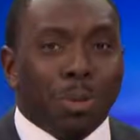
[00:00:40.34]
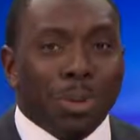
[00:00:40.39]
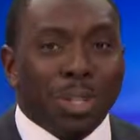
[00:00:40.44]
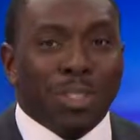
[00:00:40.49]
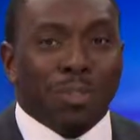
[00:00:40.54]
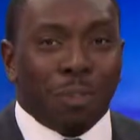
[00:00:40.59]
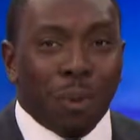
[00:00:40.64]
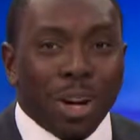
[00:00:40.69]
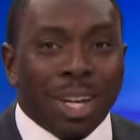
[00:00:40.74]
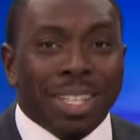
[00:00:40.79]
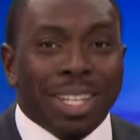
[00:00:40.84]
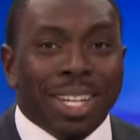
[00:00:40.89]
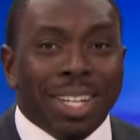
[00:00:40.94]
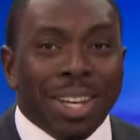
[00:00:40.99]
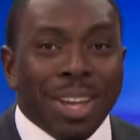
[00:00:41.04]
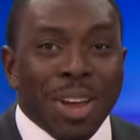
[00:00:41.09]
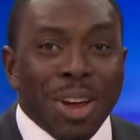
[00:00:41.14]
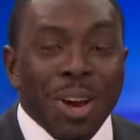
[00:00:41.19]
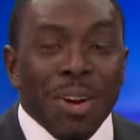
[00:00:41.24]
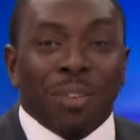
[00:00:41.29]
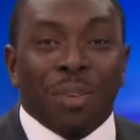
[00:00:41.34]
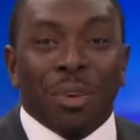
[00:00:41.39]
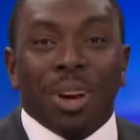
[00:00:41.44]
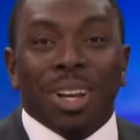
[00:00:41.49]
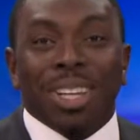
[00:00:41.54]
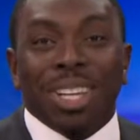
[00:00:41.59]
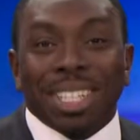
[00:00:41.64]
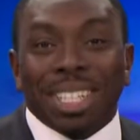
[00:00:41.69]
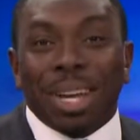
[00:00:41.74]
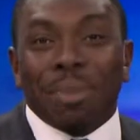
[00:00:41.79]
Chris Franklin, for a
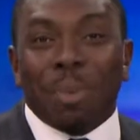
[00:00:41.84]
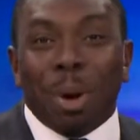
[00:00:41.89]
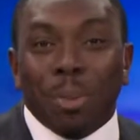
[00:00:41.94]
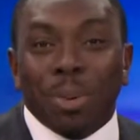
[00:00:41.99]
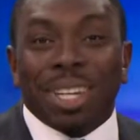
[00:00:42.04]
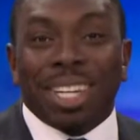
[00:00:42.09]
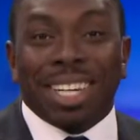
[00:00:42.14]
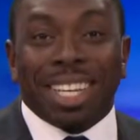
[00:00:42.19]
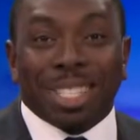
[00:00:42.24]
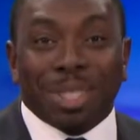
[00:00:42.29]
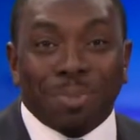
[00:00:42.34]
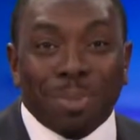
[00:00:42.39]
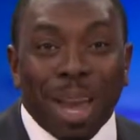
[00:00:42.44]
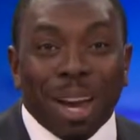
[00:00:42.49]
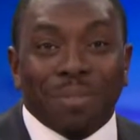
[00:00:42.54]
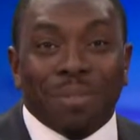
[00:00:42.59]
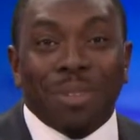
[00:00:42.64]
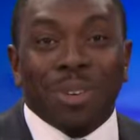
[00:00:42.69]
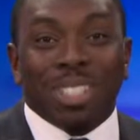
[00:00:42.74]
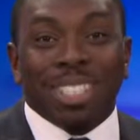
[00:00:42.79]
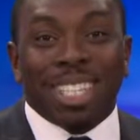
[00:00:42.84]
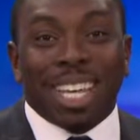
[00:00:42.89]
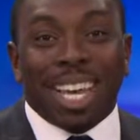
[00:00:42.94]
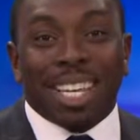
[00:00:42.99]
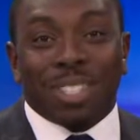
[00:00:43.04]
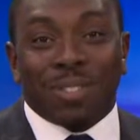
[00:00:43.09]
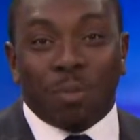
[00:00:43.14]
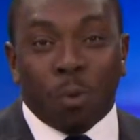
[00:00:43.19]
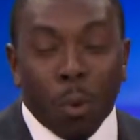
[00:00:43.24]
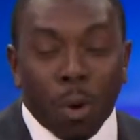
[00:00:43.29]
look at what we can expect for
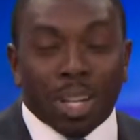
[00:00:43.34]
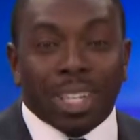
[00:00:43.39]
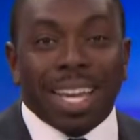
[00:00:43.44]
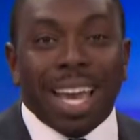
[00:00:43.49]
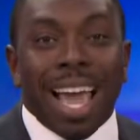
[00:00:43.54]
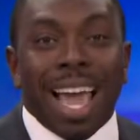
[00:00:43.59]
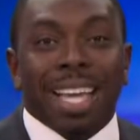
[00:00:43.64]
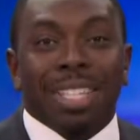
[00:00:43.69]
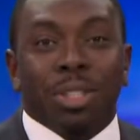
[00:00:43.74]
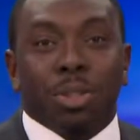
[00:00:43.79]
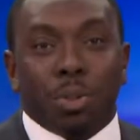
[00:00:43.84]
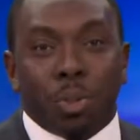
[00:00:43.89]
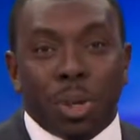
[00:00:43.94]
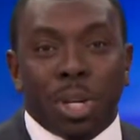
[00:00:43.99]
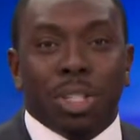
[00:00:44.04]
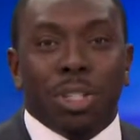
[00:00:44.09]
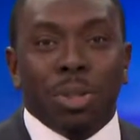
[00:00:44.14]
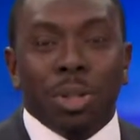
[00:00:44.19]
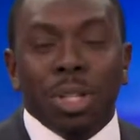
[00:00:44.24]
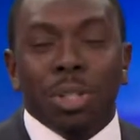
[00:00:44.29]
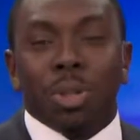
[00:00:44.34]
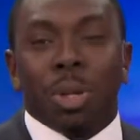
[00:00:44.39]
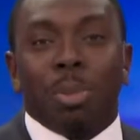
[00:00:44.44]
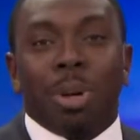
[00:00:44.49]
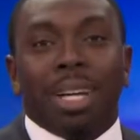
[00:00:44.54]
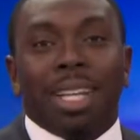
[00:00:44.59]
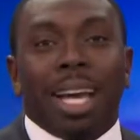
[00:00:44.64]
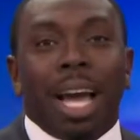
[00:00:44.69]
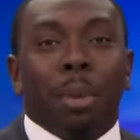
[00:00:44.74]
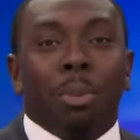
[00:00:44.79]
today's forecast. Chris, you can do the
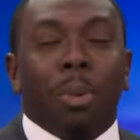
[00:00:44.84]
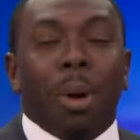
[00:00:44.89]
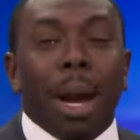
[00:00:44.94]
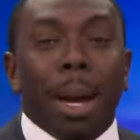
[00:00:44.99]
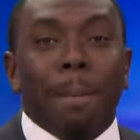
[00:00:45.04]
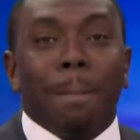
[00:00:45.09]
bunny hop, right?